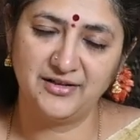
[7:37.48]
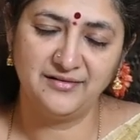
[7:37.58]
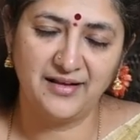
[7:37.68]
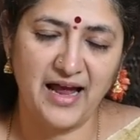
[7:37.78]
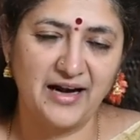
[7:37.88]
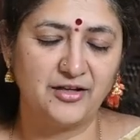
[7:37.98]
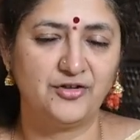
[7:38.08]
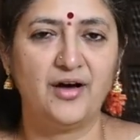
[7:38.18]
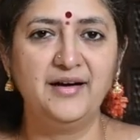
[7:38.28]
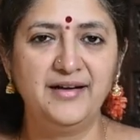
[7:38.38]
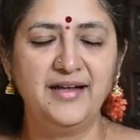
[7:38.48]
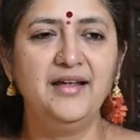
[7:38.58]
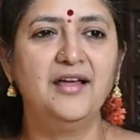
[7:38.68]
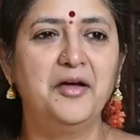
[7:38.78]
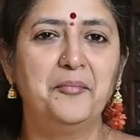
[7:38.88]
They had
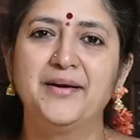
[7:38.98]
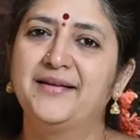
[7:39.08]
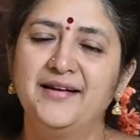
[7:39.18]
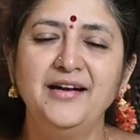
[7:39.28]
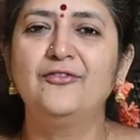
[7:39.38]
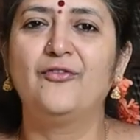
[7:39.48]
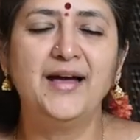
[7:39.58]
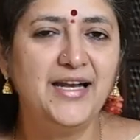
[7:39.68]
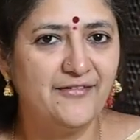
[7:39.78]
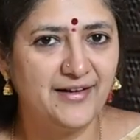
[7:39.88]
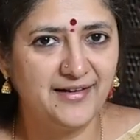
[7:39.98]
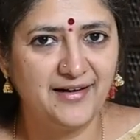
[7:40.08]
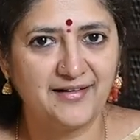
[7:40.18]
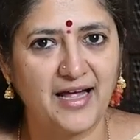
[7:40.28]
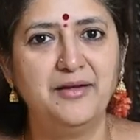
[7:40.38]
authority, but they didn't while away
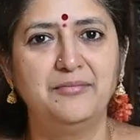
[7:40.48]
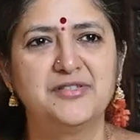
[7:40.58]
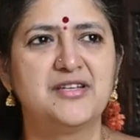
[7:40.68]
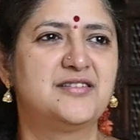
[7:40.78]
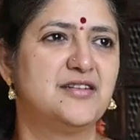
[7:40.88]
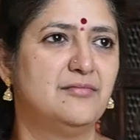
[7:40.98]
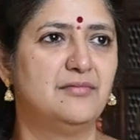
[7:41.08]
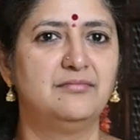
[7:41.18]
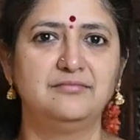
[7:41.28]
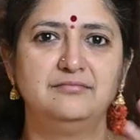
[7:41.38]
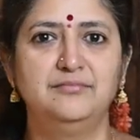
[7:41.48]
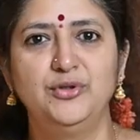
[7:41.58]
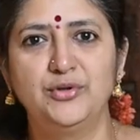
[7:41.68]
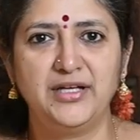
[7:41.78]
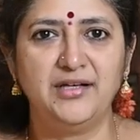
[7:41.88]
their time just in
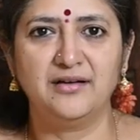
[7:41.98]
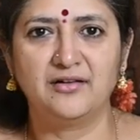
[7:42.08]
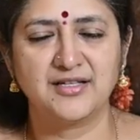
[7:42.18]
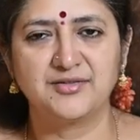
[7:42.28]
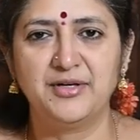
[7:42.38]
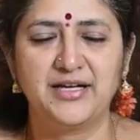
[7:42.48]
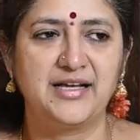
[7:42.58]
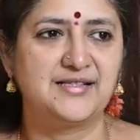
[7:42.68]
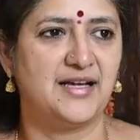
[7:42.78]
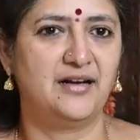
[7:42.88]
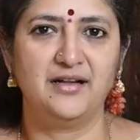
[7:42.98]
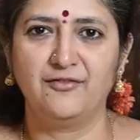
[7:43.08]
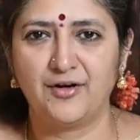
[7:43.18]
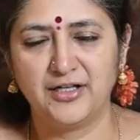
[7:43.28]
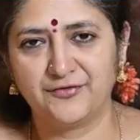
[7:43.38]
beauty, cosmetics, and
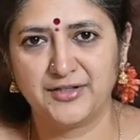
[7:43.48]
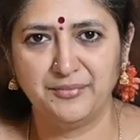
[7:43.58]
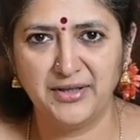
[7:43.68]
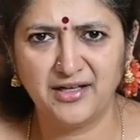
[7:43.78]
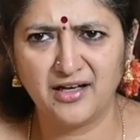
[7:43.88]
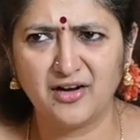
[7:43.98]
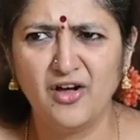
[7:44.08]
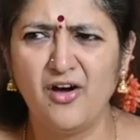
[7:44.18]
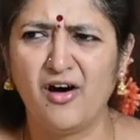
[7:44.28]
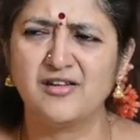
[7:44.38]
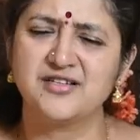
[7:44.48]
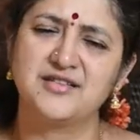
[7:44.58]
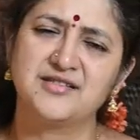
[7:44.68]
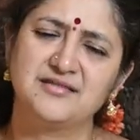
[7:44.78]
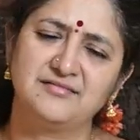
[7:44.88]
in front of the mirror, or
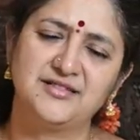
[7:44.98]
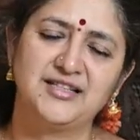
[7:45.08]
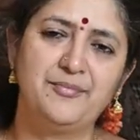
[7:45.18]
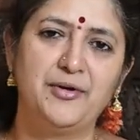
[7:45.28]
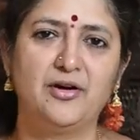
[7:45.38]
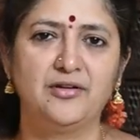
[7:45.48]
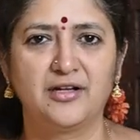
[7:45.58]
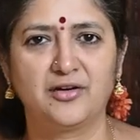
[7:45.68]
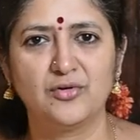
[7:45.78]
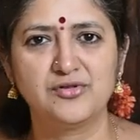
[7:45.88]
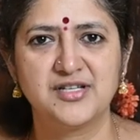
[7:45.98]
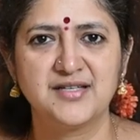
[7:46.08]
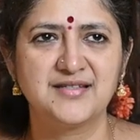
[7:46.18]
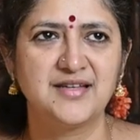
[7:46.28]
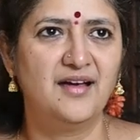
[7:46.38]
just sleeping on their
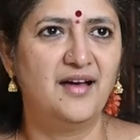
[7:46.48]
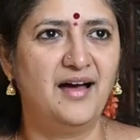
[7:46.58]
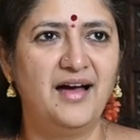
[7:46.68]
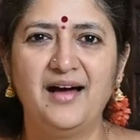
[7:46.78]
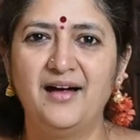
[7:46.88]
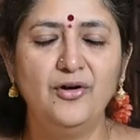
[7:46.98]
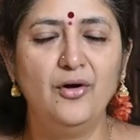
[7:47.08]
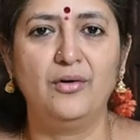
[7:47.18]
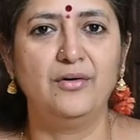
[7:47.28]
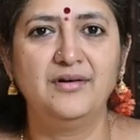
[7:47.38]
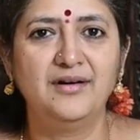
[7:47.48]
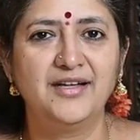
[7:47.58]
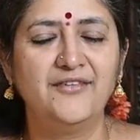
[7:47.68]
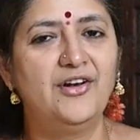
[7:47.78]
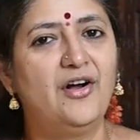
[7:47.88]
couches. No,
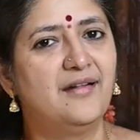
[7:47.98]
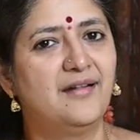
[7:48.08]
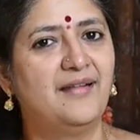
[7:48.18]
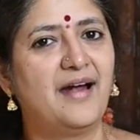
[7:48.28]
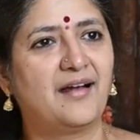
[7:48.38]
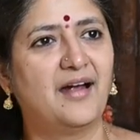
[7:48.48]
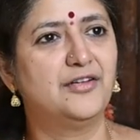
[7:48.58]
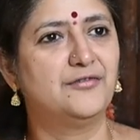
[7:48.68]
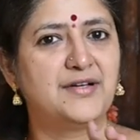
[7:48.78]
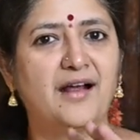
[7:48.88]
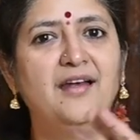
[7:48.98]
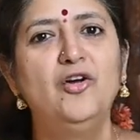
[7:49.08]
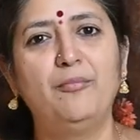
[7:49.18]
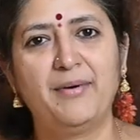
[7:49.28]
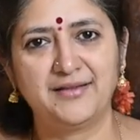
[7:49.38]
they were not that kind of a
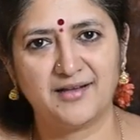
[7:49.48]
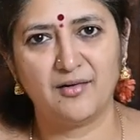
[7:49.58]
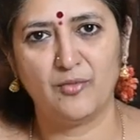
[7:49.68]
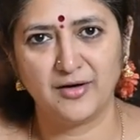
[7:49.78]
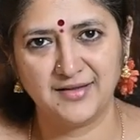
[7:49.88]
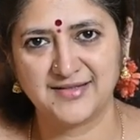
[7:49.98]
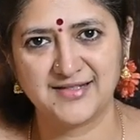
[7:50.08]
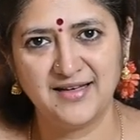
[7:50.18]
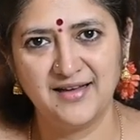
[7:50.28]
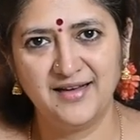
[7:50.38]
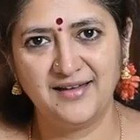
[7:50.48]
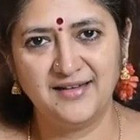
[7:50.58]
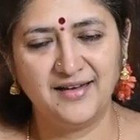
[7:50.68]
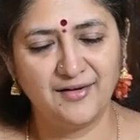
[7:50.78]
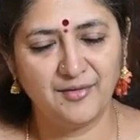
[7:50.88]
Cleopatra models.
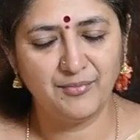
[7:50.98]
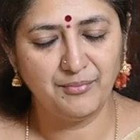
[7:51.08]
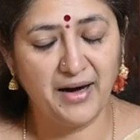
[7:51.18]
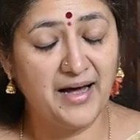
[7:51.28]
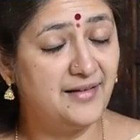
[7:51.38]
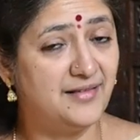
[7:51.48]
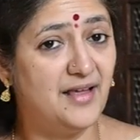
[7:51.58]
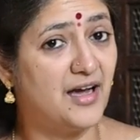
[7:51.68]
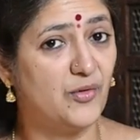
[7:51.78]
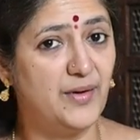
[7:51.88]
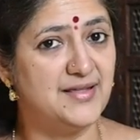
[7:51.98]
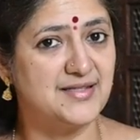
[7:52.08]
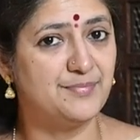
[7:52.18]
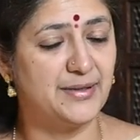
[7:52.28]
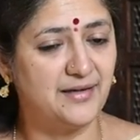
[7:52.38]
The Bharatiya
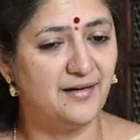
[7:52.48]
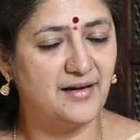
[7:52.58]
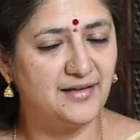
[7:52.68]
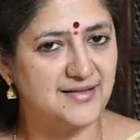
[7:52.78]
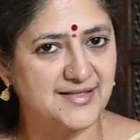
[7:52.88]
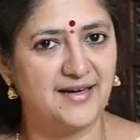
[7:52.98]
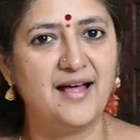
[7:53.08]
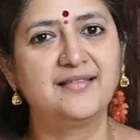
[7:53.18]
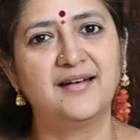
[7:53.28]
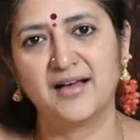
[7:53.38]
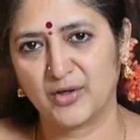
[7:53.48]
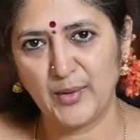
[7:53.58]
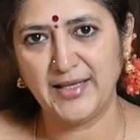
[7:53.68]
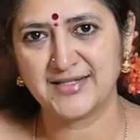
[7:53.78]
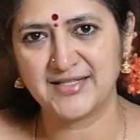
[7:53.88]
queens, particularly the Sanatana
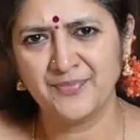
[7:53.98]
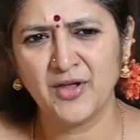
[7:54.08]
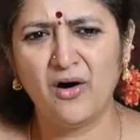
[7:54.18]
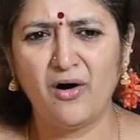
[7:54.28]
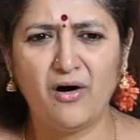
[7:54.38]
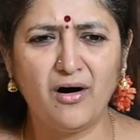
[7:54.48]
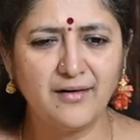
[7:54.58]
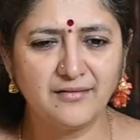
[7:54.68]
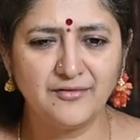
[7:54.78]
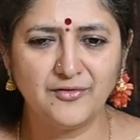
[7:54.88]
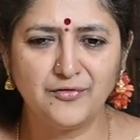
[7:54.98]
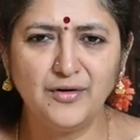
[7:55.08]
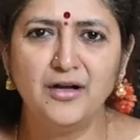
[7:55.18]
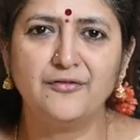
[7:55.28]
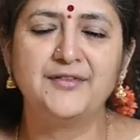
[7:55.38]
queens, are
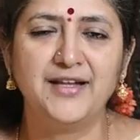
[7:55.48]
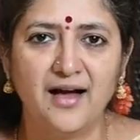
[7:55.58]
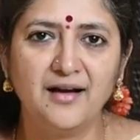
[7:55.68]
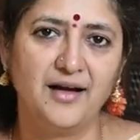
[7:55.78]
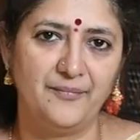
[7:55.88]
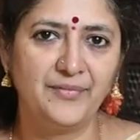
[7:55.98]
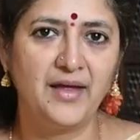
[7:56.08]
full of tyaga.